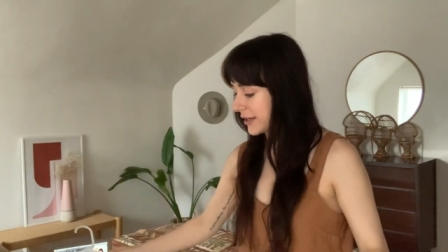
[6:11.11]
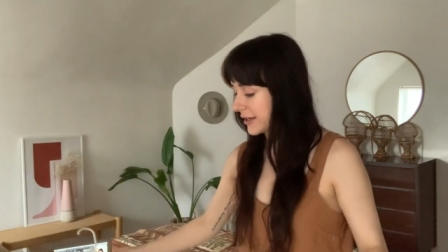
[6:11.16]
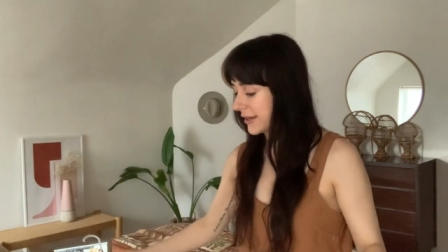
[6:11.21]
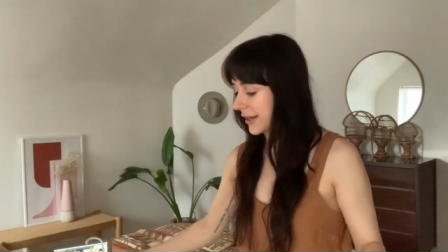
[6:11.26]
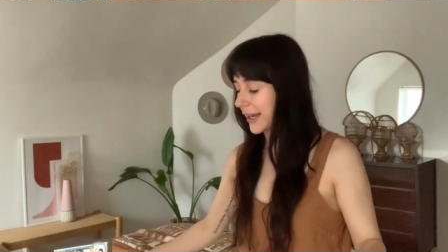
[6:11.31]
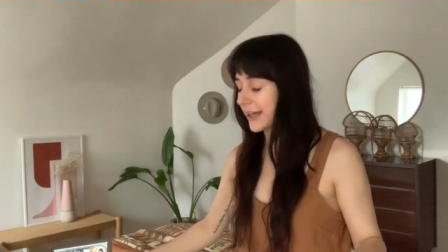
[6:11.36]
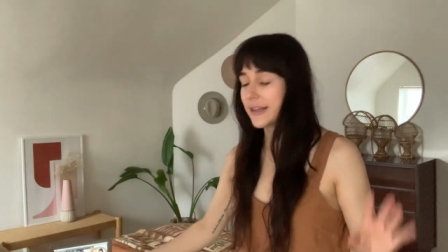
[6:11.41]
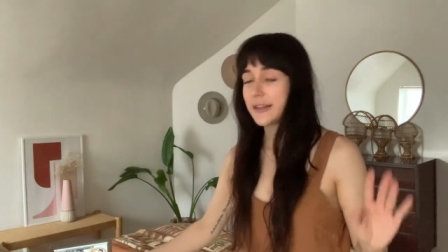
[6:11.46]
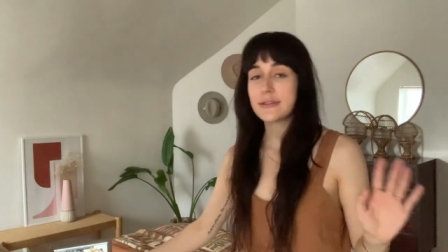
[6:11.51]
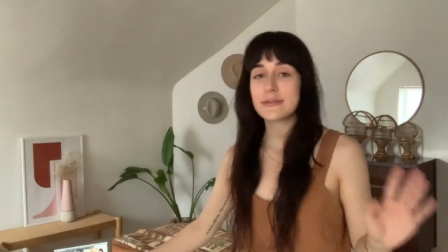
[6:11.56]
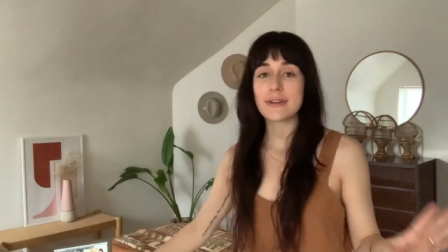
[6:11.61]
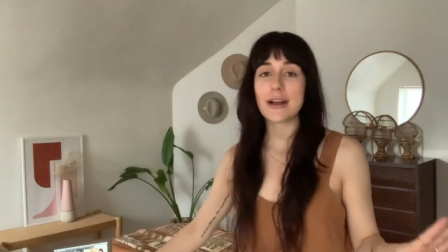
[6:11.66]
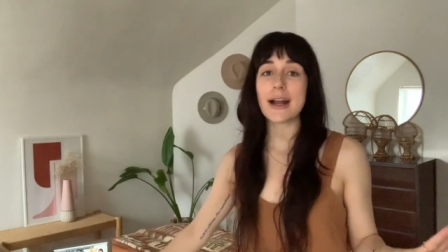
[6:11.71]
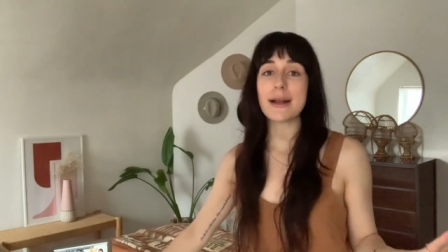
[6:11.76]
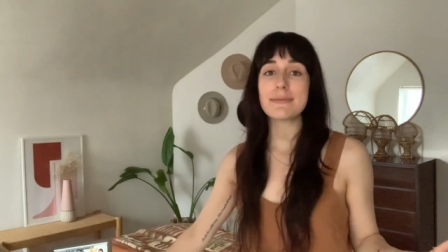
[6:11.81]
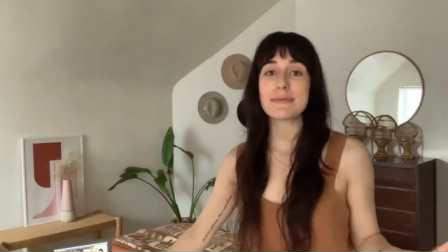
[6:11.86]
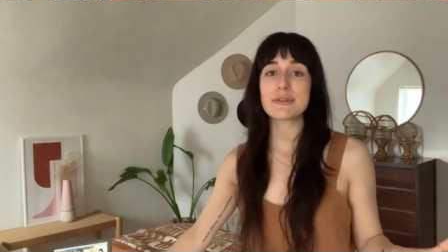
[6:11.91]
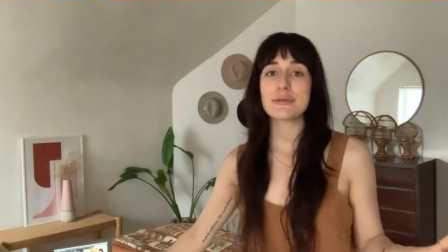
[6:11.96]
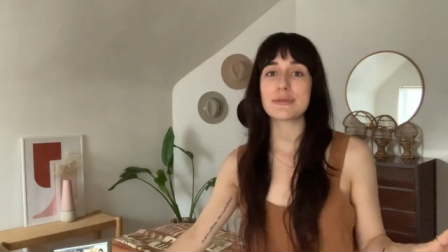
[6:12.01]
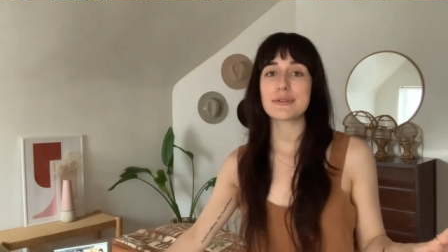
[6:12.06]
90s
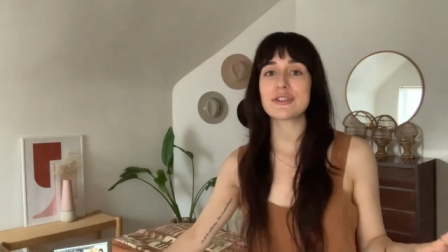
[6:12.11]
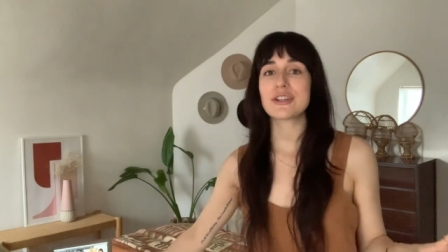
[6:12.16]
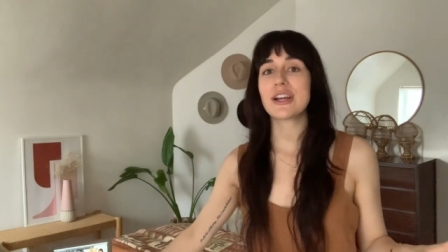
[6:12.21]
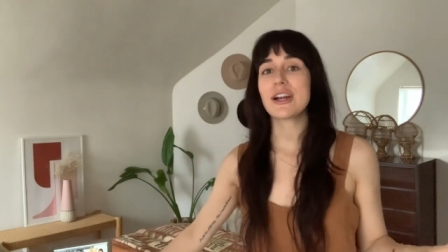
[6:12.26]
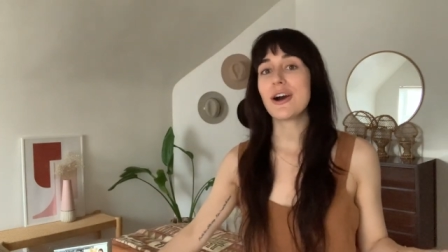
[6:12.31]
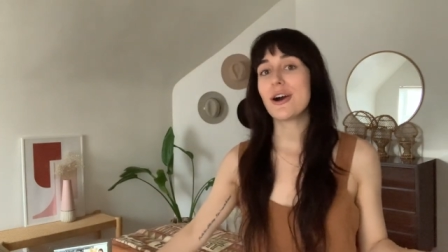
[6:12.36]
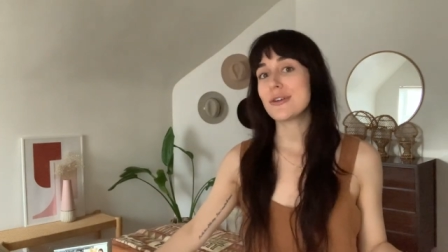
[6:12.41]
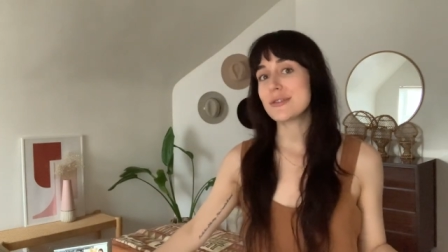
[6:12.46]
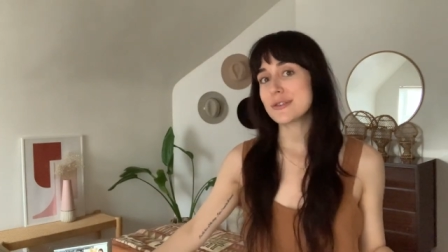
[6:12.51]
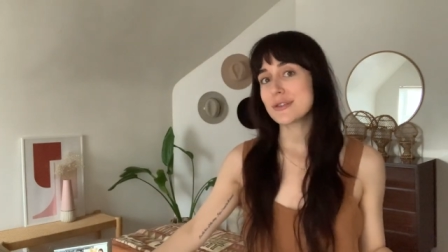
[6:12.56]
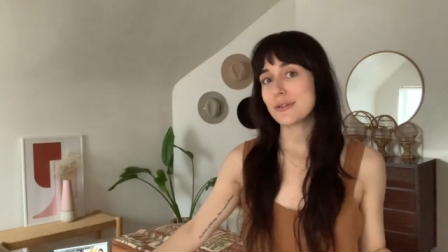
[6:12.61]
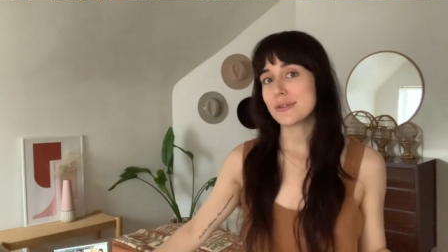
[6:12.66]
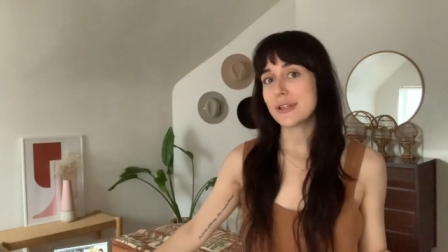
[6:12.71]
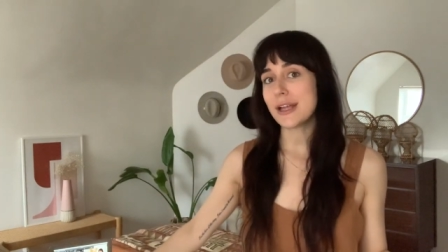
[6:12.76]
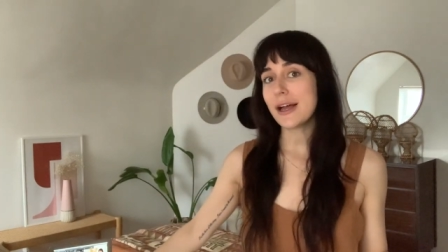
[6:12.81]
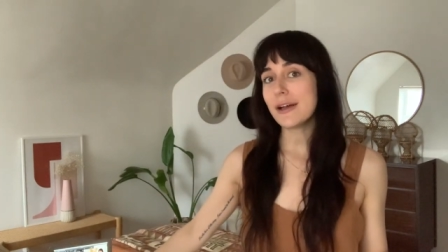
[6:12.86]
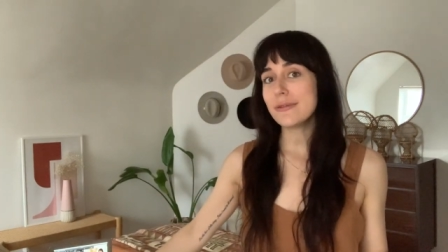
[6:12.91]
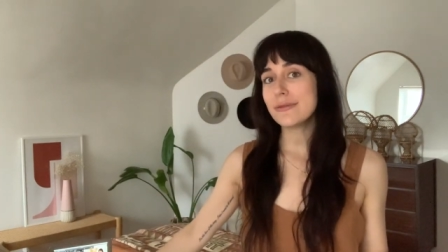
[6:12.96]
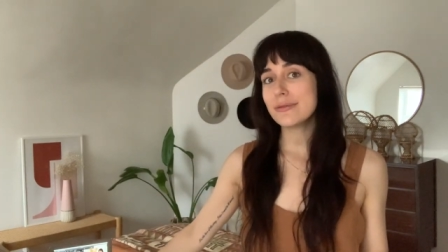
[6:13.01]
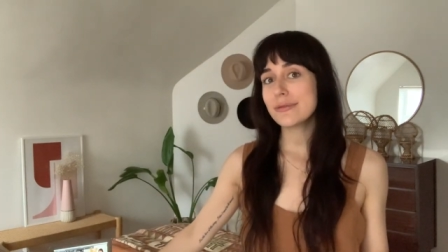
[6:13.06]
vibes, which I also
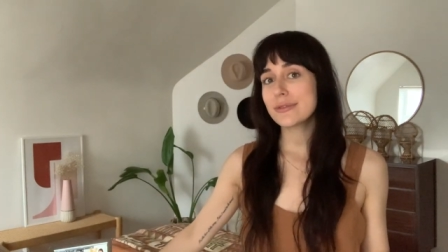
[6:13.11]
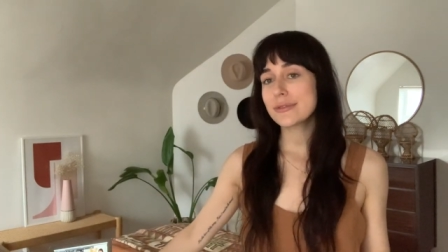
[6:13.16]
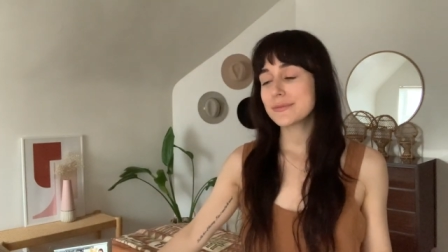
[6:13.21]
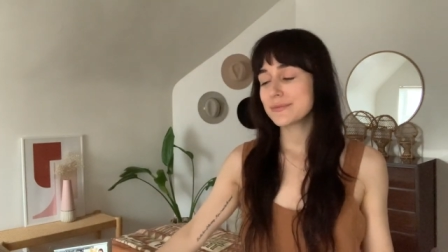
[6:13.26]
love.